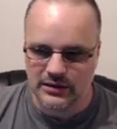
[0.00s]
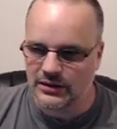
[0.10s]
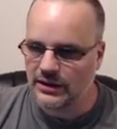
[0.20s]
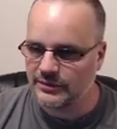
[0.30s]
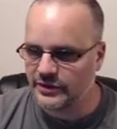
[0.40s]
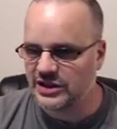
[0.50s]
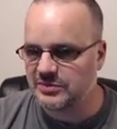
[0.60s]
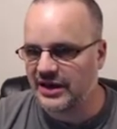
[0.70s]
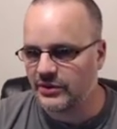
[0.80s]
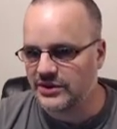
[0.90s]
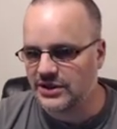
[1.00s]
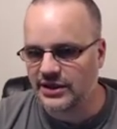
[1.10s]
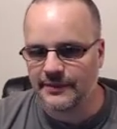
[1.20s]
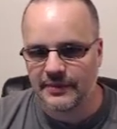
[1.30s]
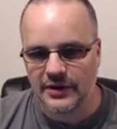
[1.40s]
I'm doing this backwards, aren't
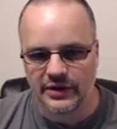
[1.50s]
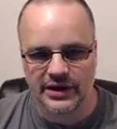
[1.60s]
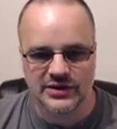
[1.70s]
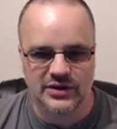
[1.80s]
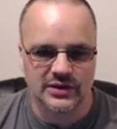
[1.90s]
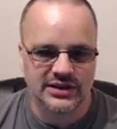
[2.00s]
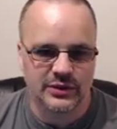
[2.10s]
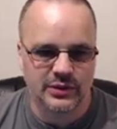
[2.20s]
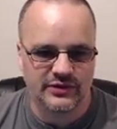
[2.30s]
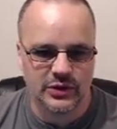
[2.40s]
I? Okay, so let's get rid of u